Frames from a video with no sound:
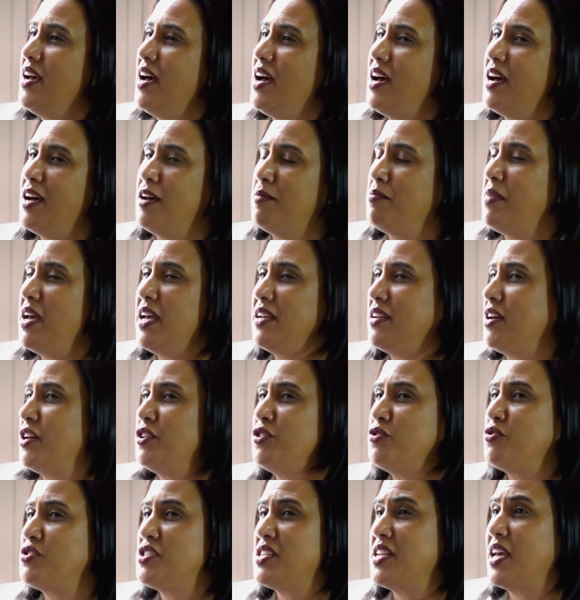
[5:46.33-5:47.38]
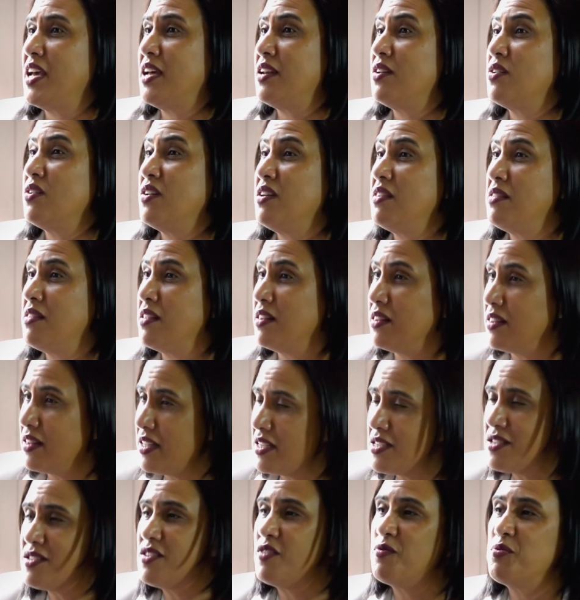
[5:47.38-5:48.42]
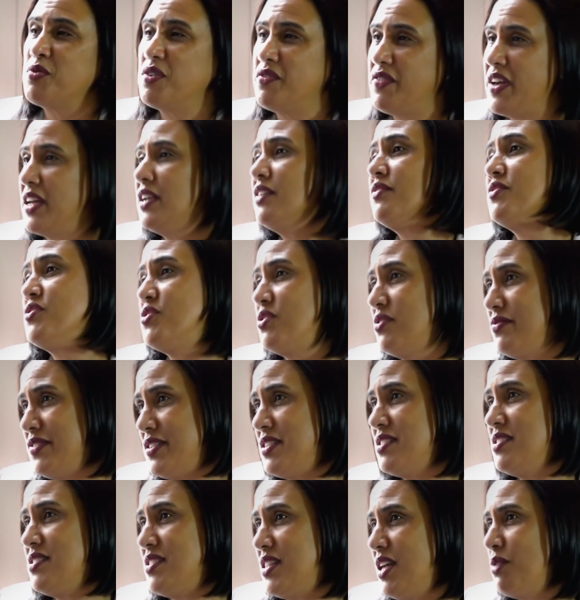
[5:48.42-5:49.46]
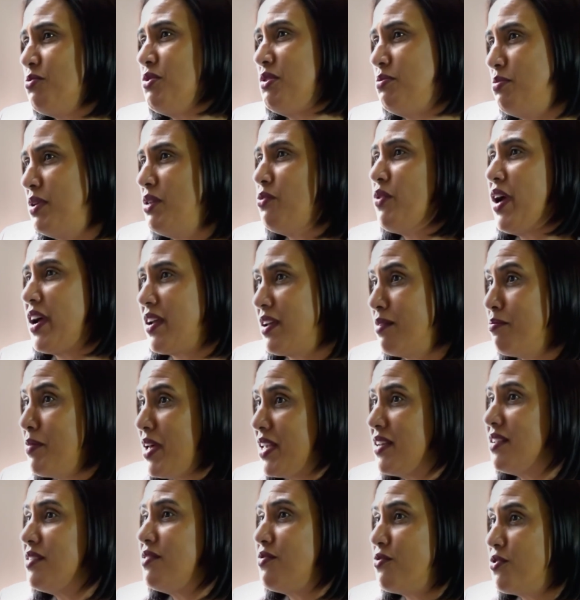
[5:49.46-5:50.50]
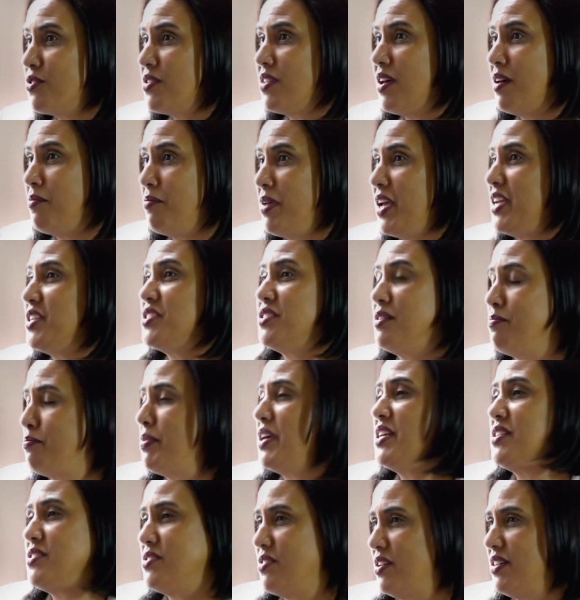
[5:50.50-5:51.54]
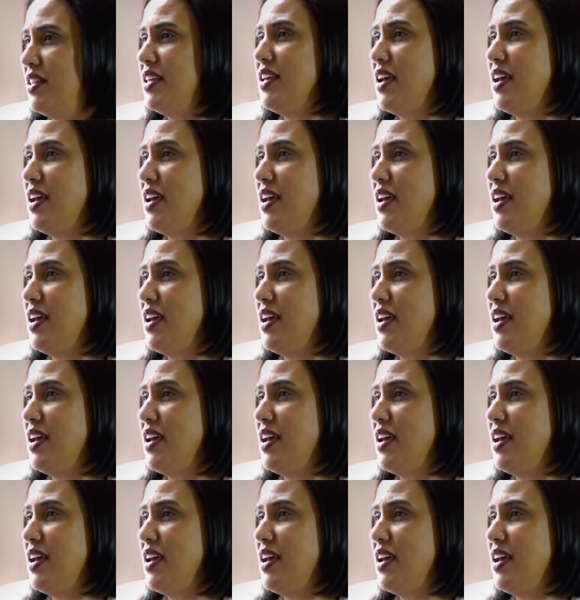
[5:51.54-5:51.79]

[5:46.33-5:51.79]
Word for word: and understand the list of preventive services that would be recommended for that patient based on the